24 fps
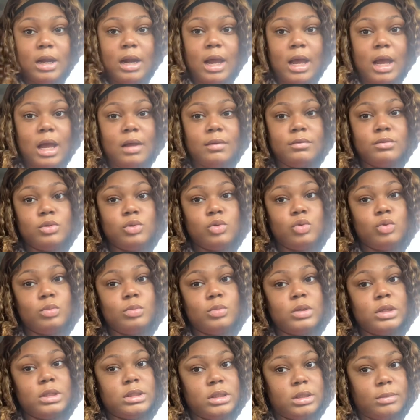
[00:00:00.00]
I have two
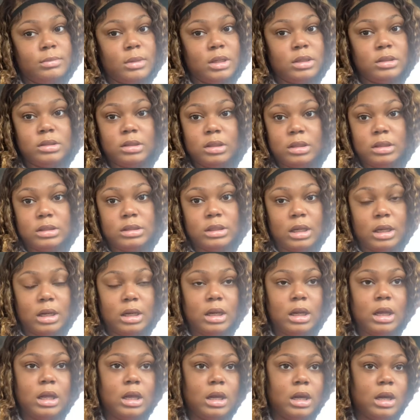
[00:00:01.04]
more semesters, and
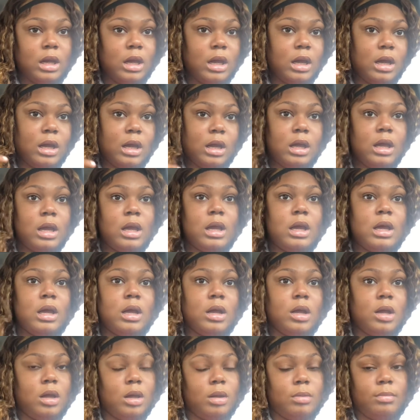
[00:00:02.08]
it cannot
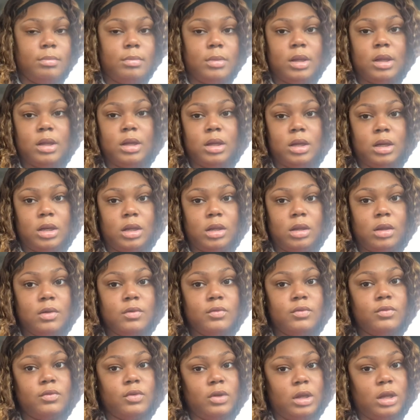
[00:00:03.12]
come any
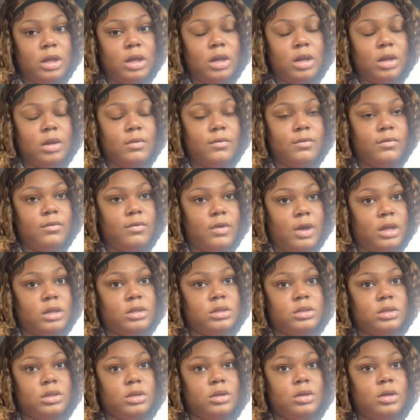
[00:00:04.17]
freaking
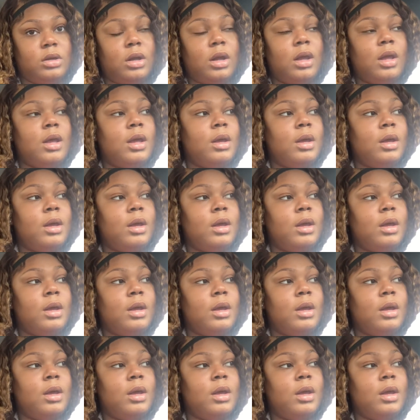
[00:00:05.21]
faster.